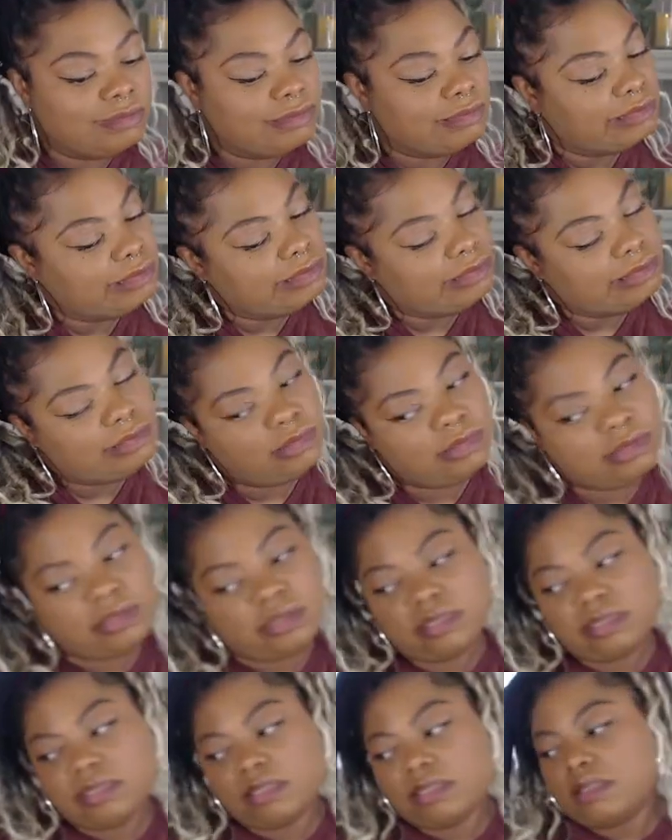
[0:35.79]

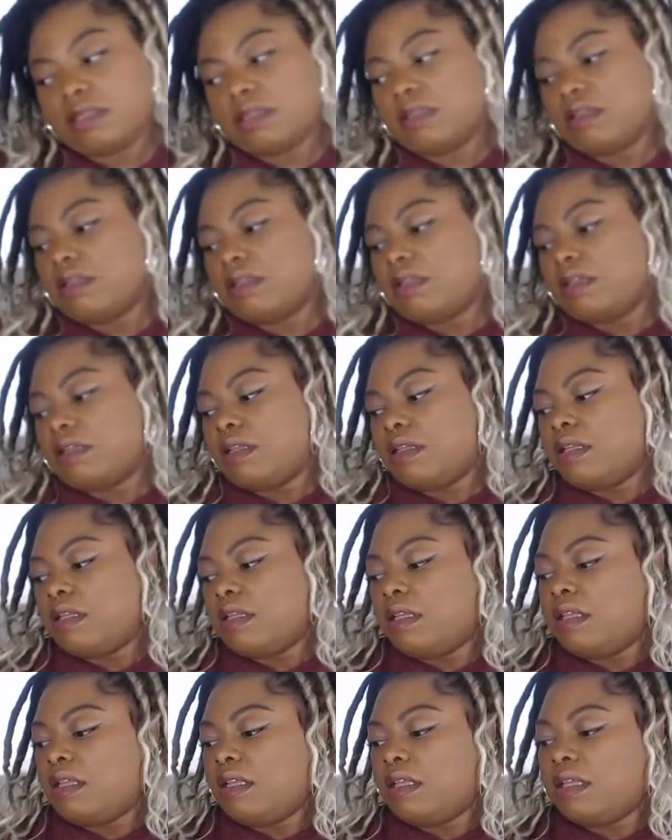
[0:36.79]

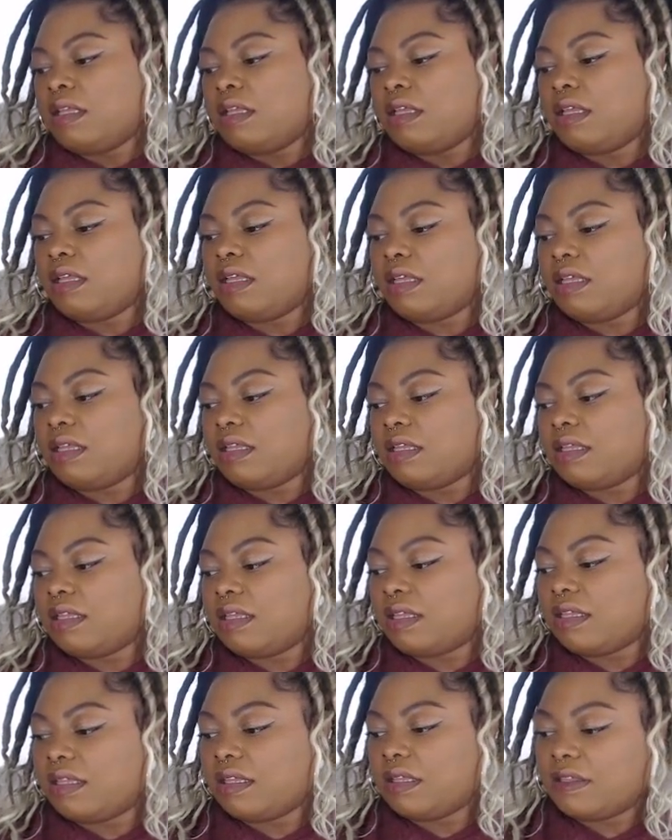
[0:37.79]

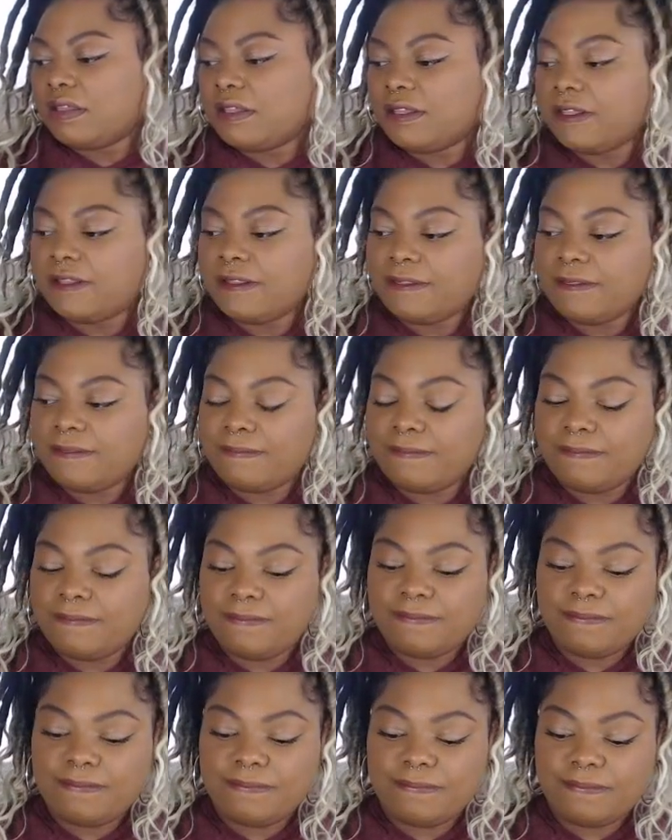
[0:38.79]

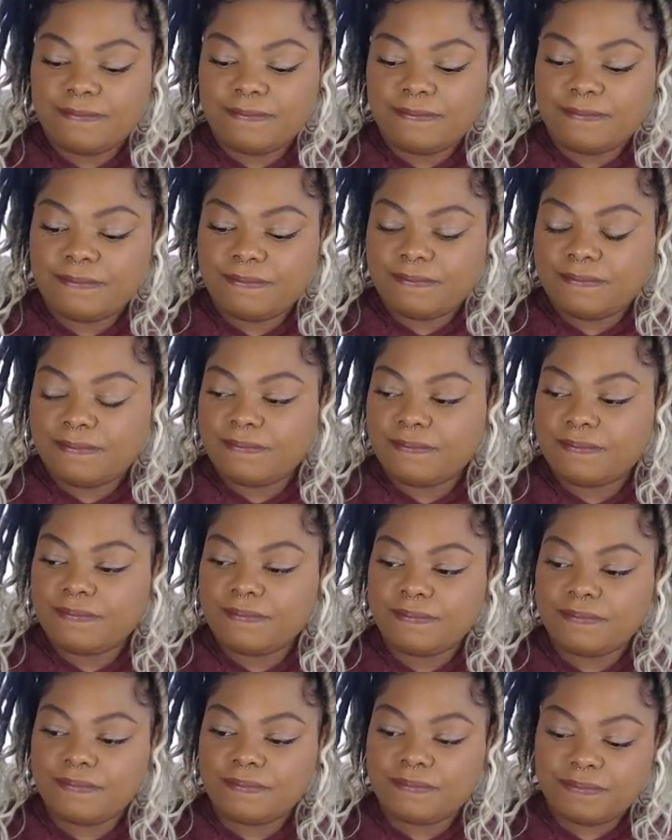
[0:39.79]

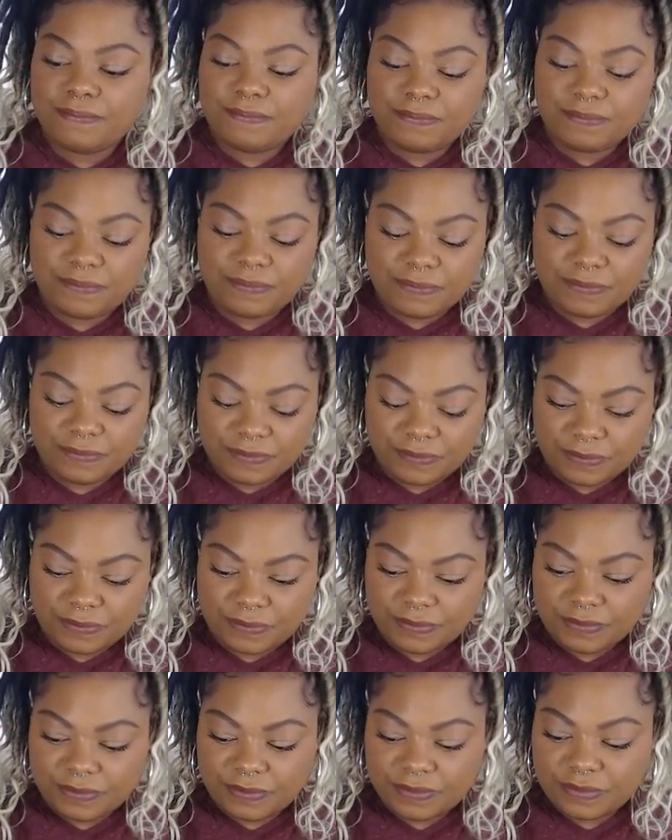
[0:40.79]

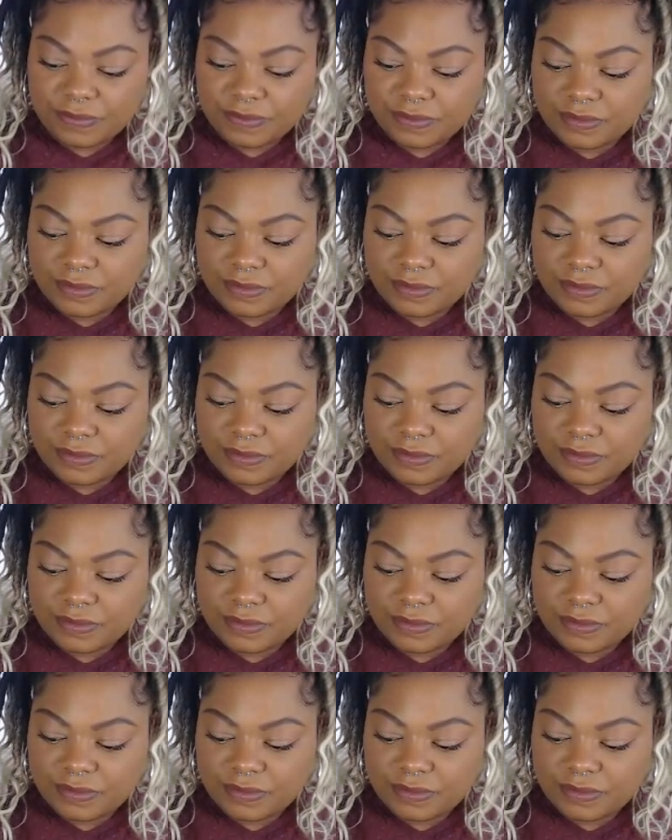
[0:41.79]
(silence)